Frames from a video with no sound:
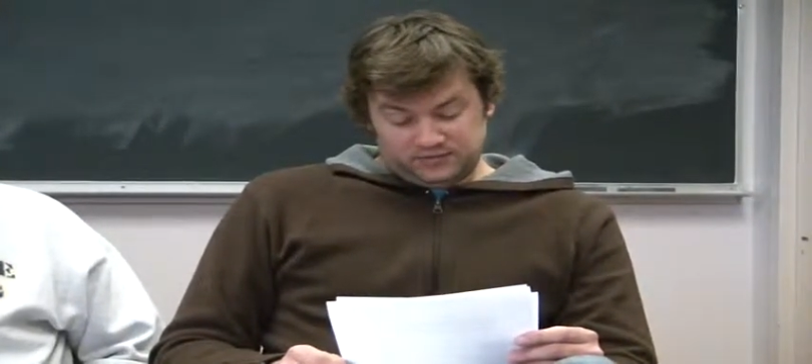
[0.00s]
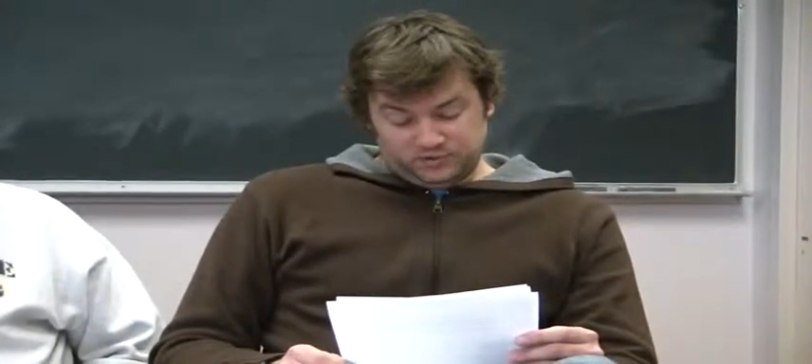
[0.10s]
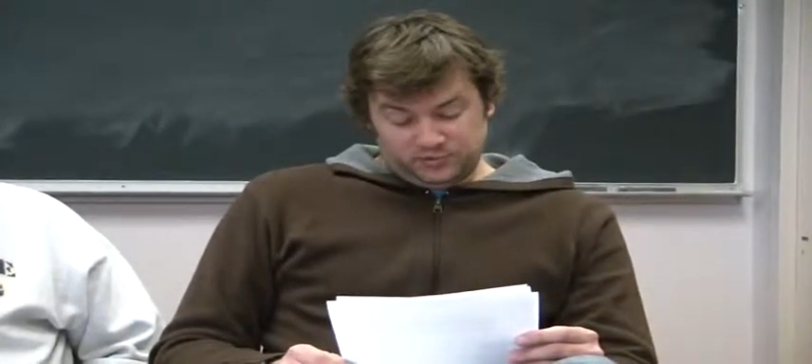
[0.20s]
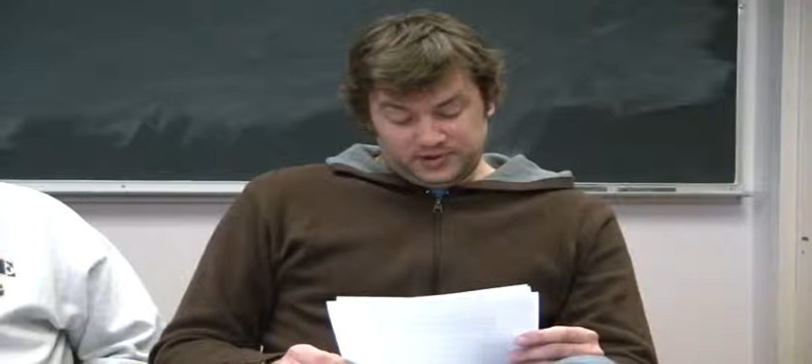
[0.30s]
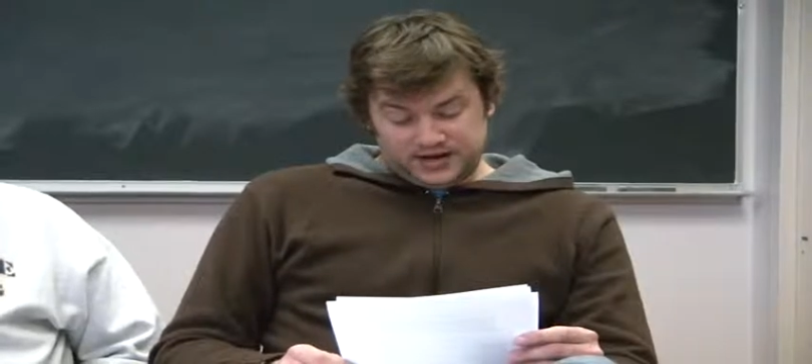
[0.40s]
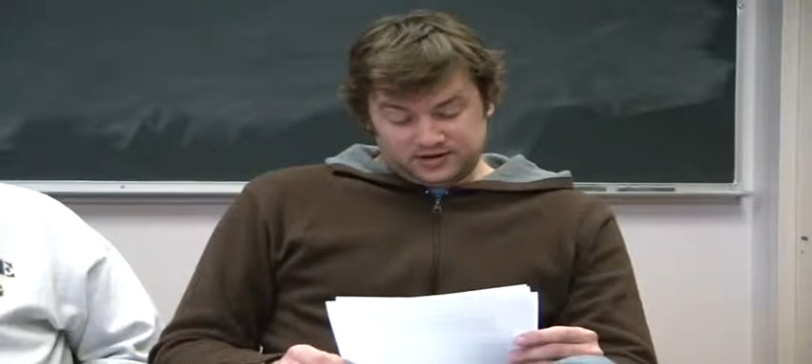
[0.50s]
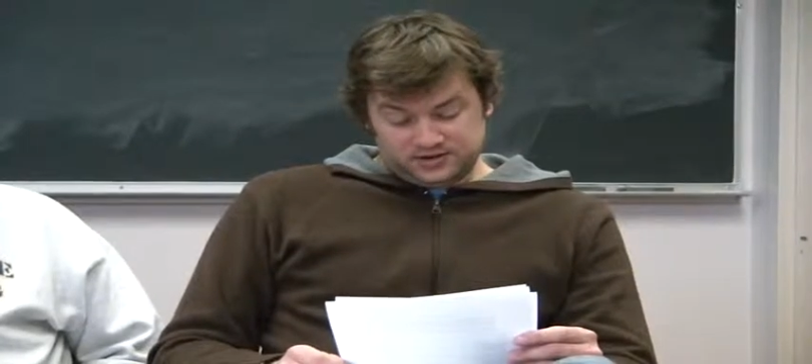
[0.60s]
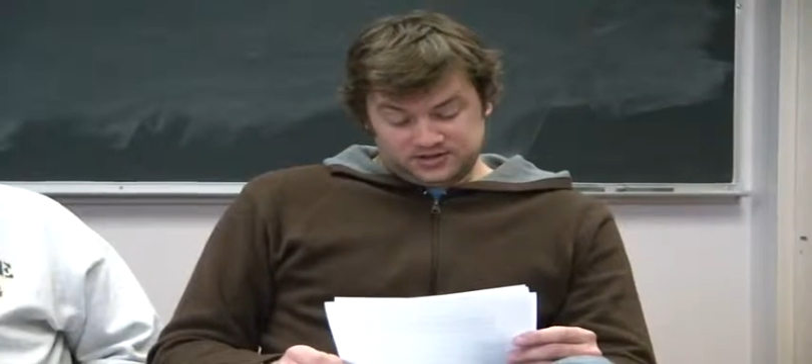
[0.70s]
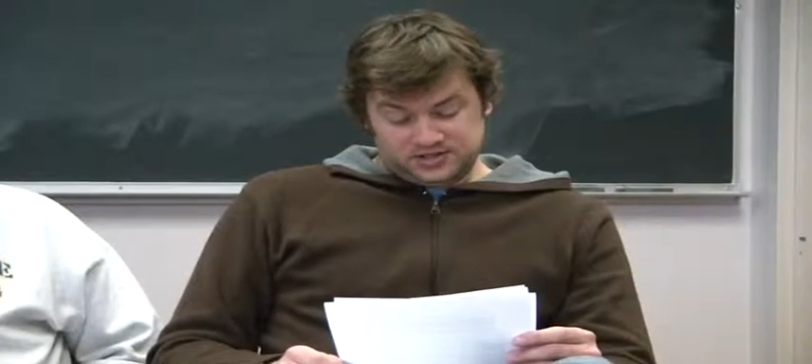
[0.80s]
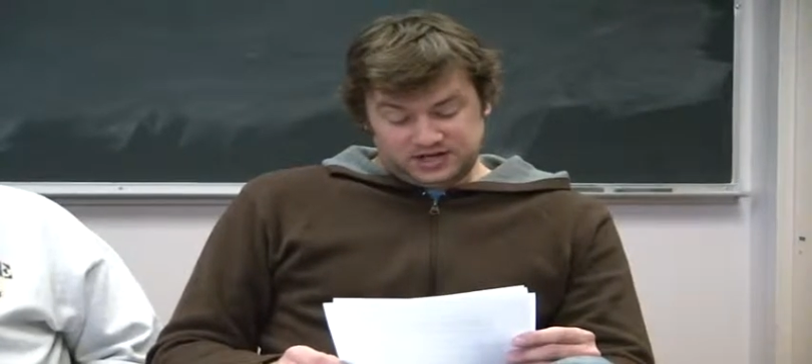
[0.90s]
and roll back
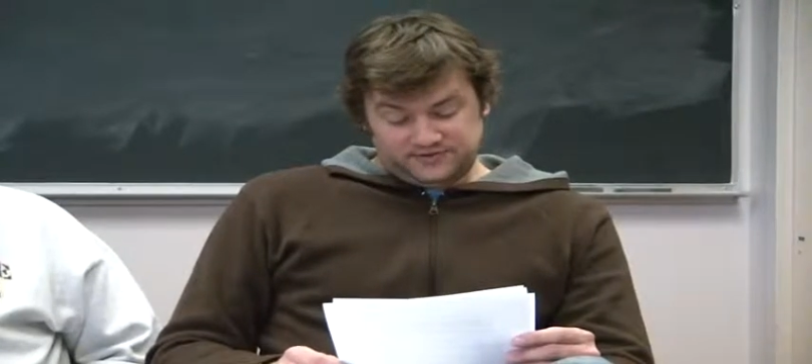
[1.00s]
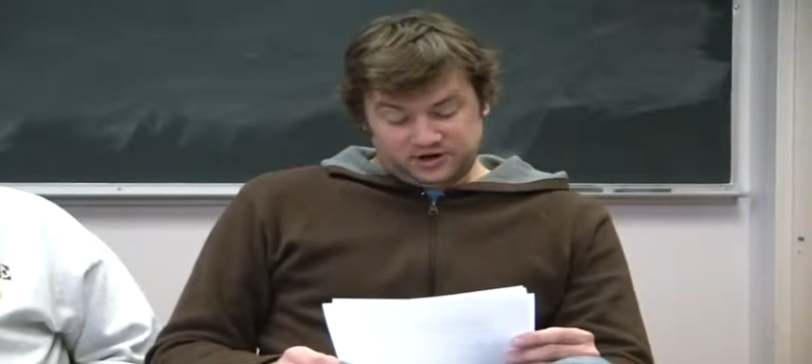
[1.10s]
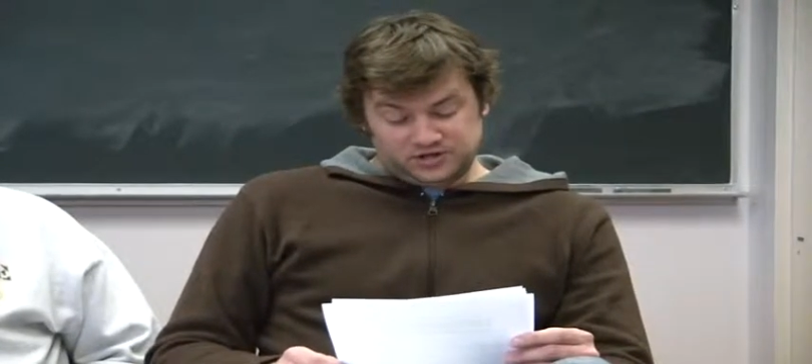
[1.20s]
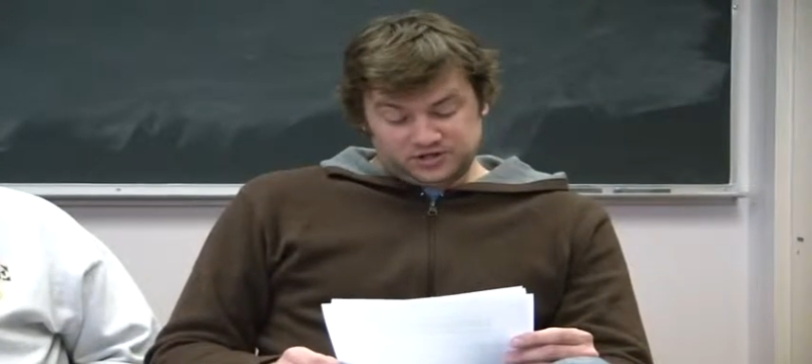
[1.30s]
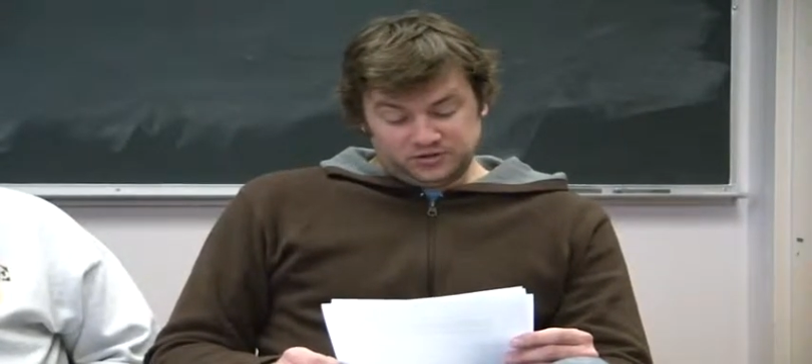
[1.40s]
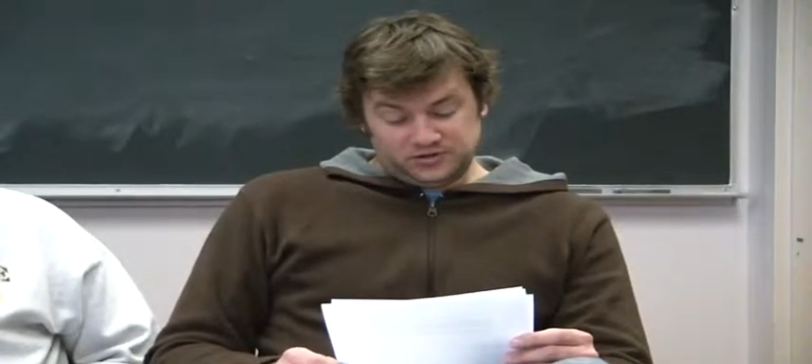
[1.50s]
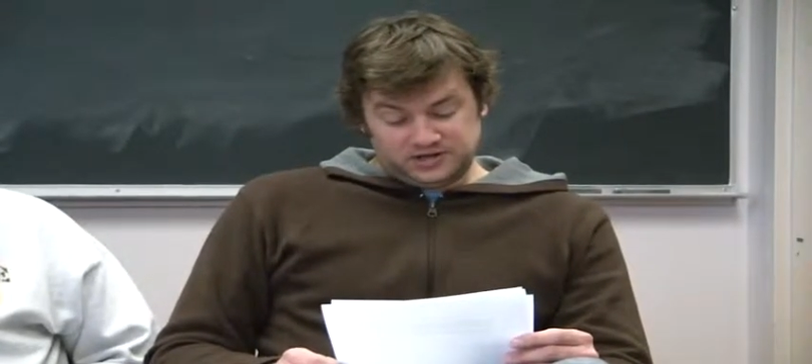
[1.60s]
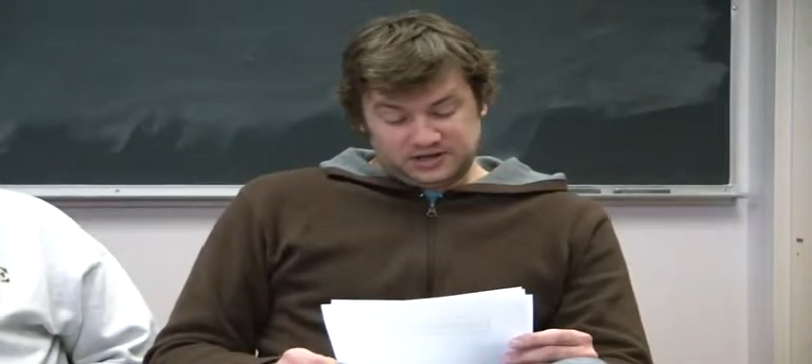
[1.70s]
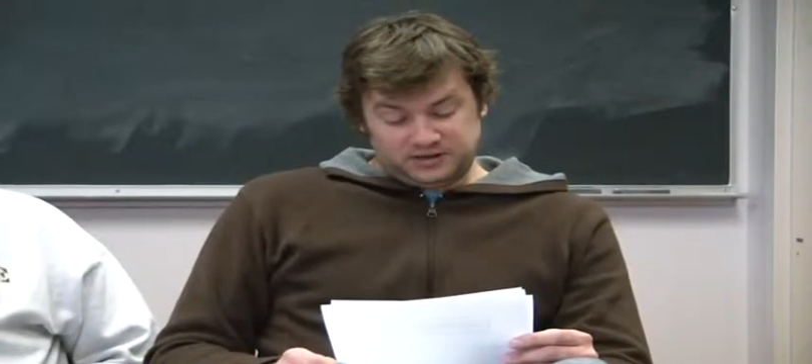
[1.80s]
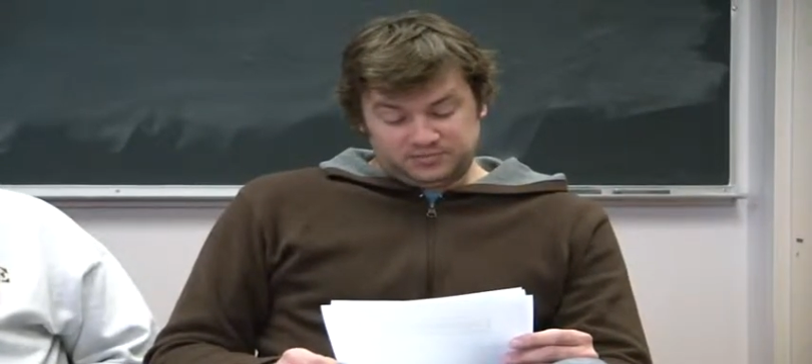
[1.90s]
her Save Our
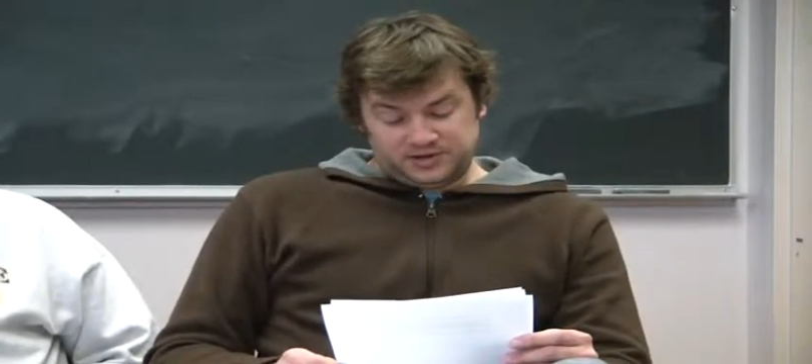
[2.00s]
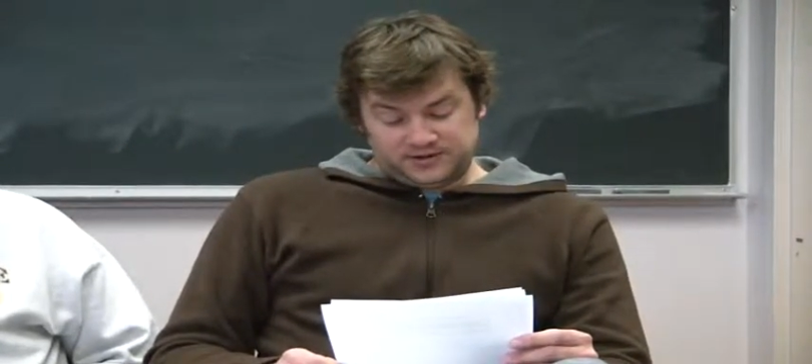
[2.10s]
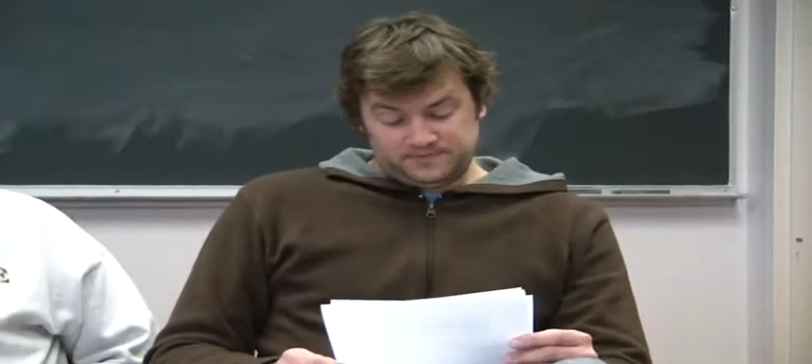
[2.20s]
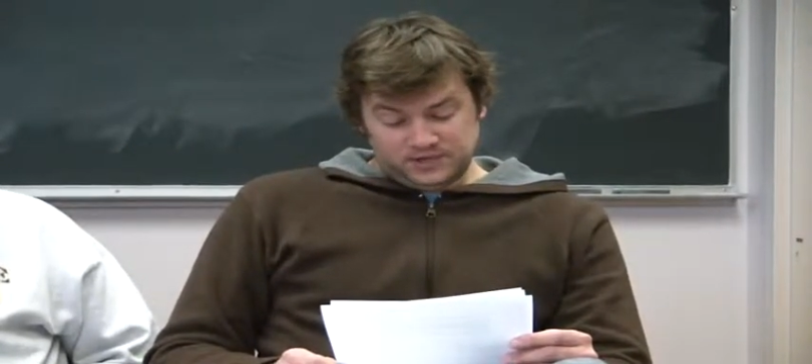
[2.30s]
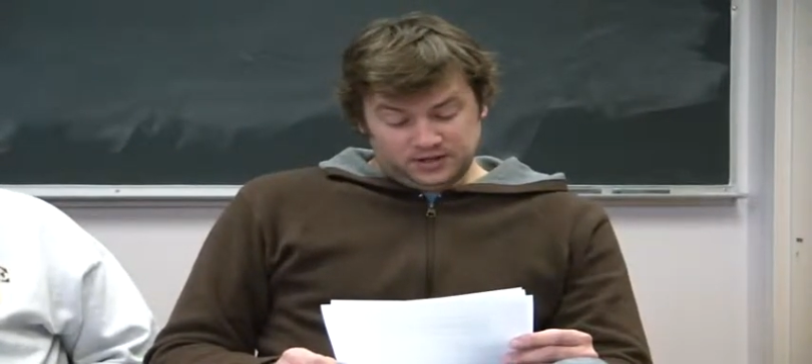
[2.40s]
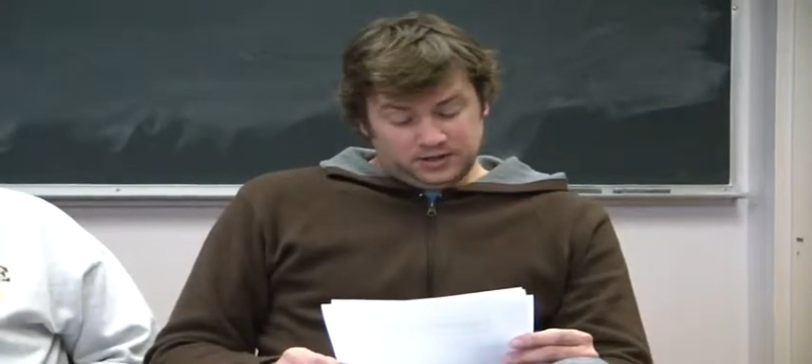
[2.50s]
Children campaign